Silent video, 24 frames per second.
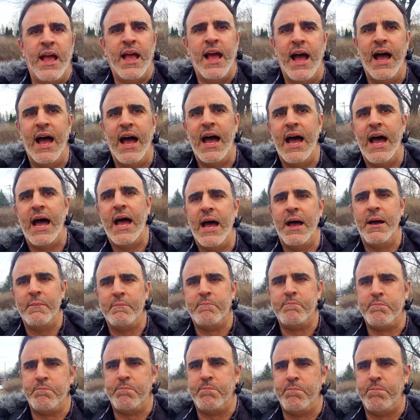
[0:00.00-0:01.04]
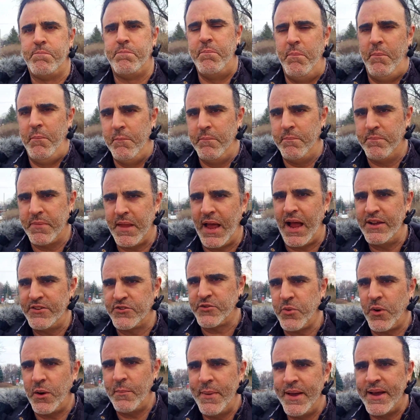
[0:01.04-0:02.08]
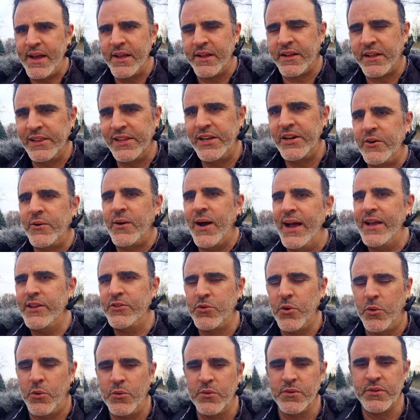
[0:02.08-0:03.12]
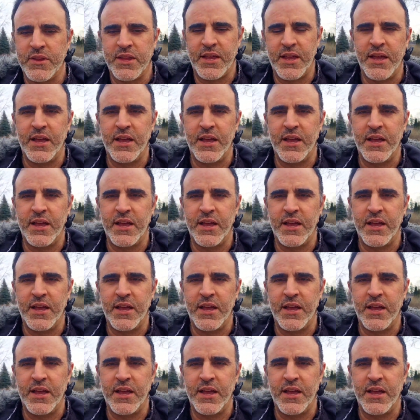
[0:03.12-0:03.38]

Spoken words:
I just want to make it clear, I don't